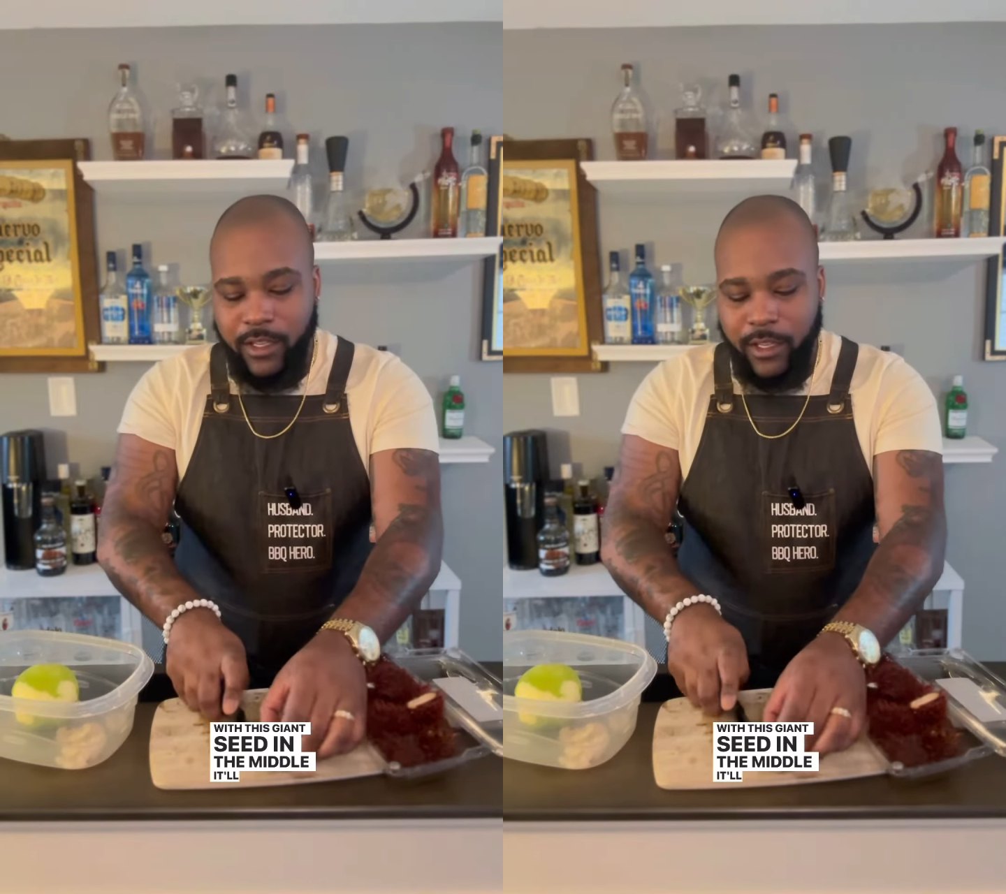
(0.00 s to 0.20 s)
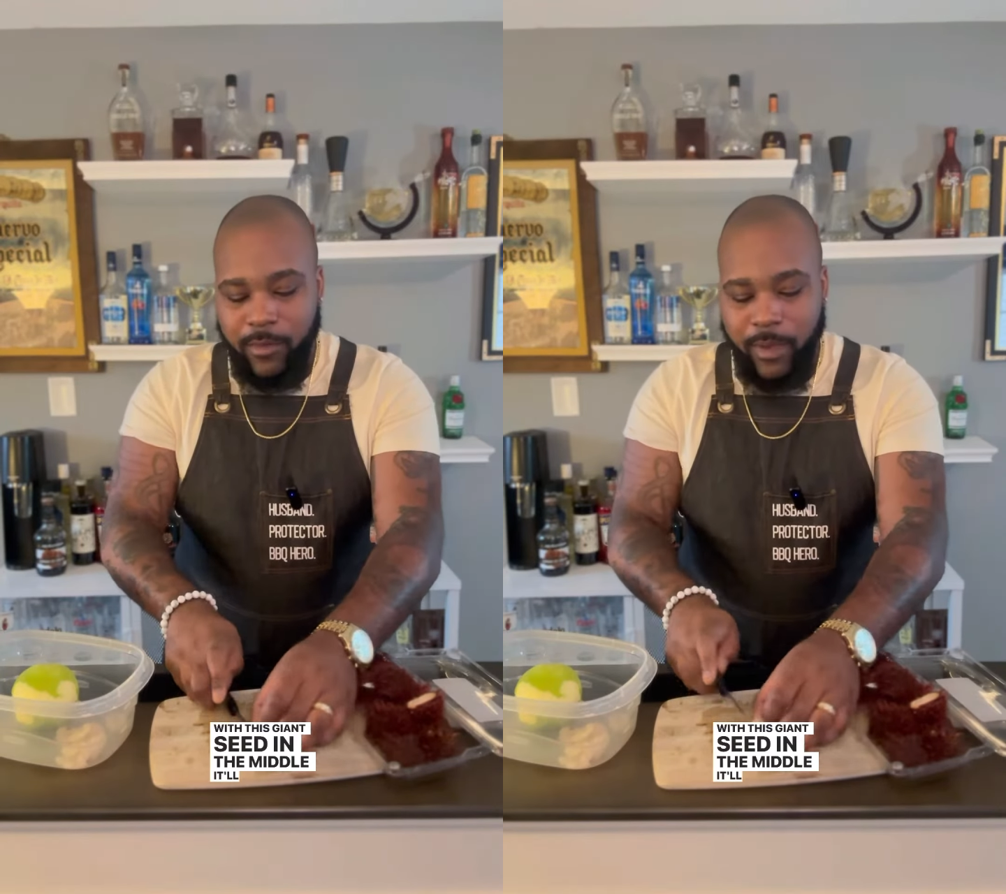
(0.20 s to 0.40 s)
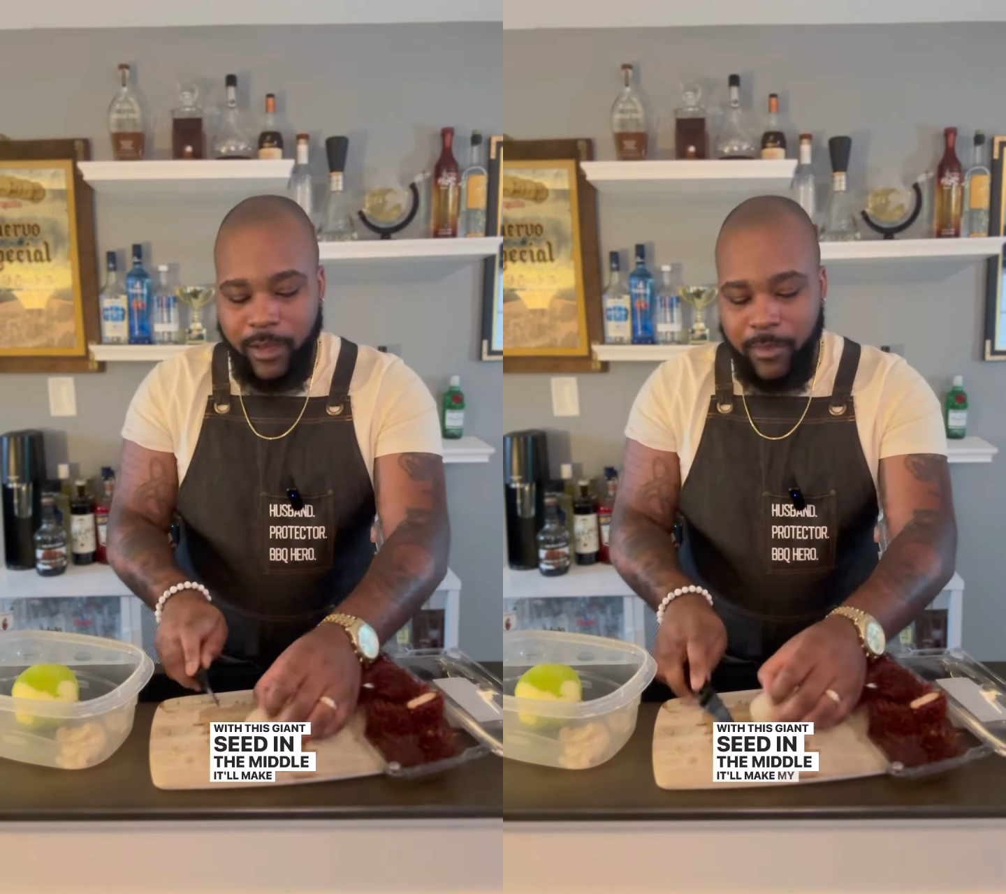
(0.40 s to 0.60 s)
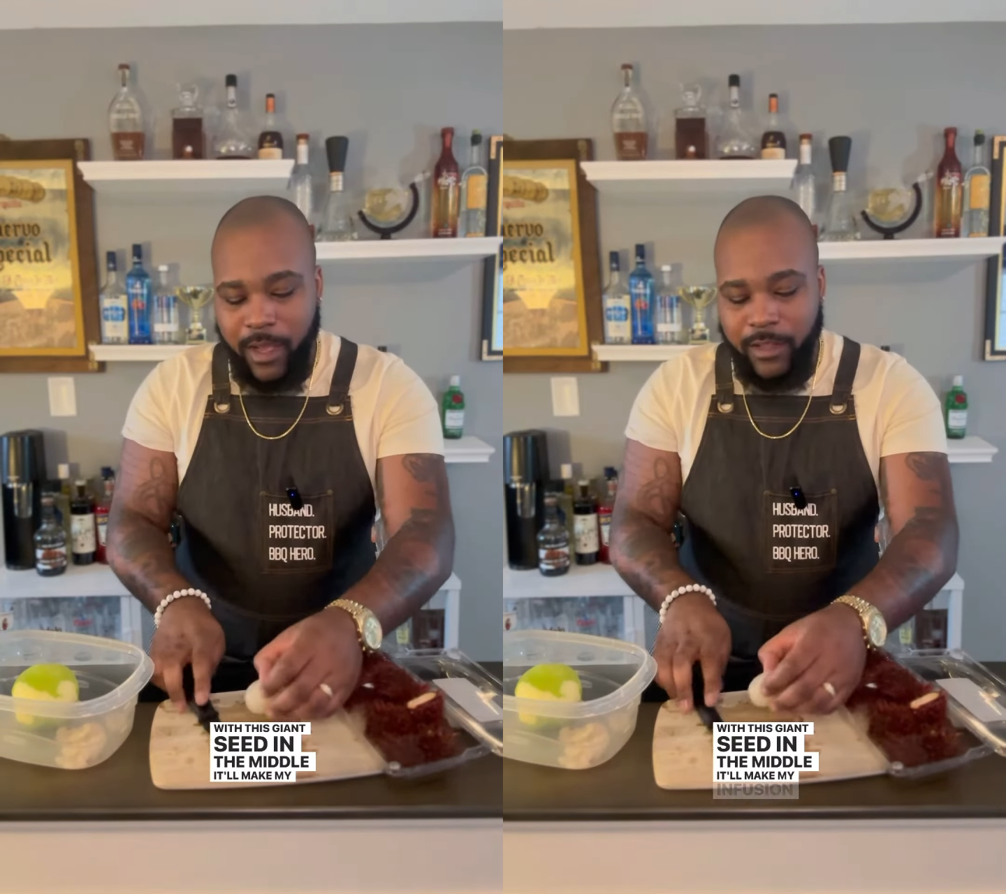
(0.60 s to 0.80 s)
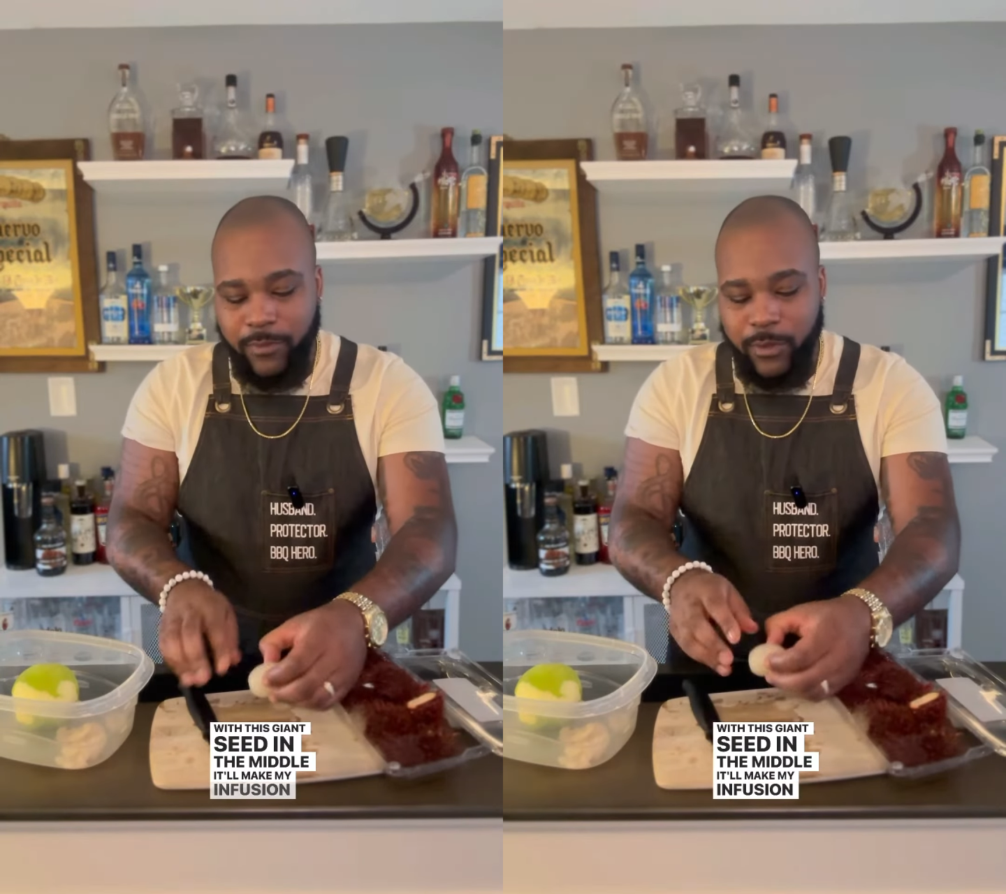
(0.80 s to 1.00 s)
it'll make
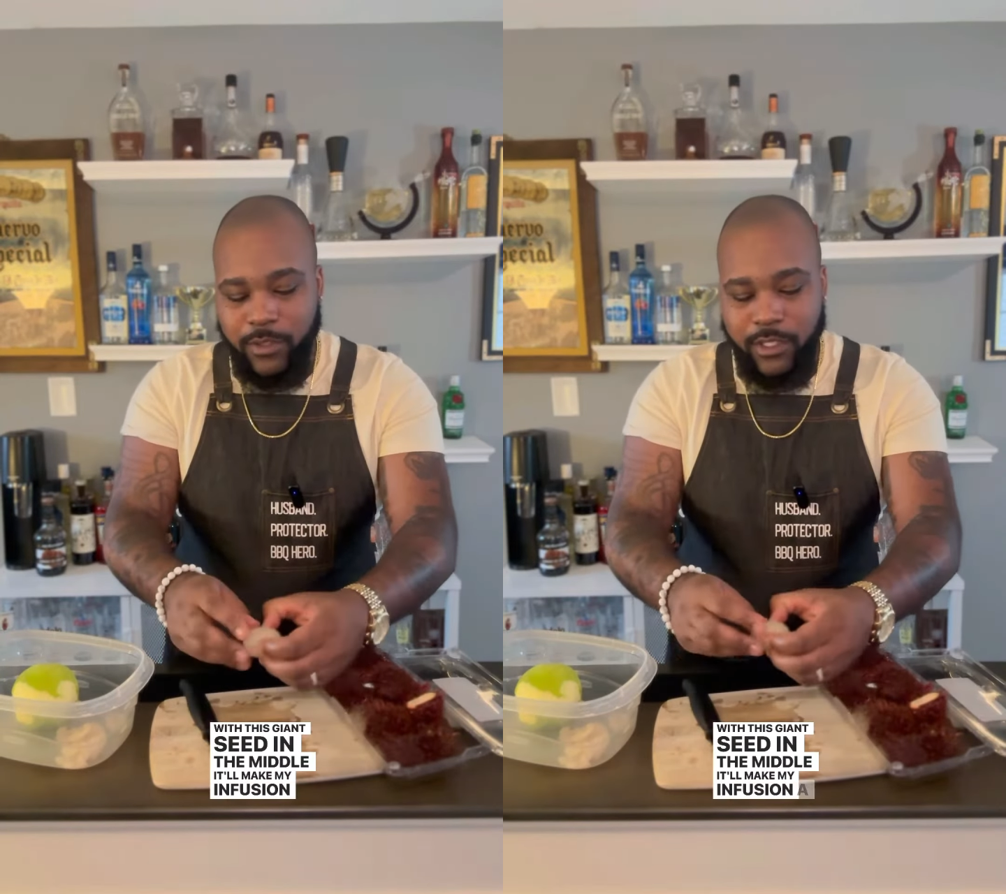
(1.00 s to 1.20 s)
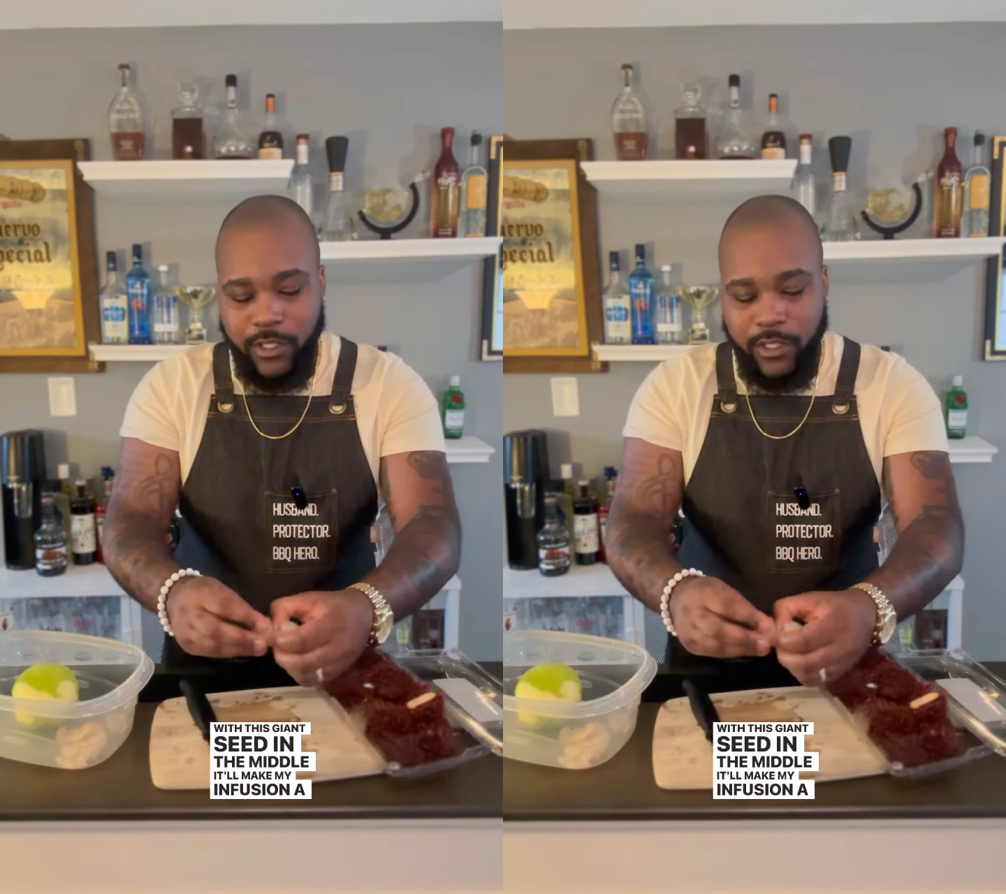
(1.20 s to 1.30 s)
my infusion a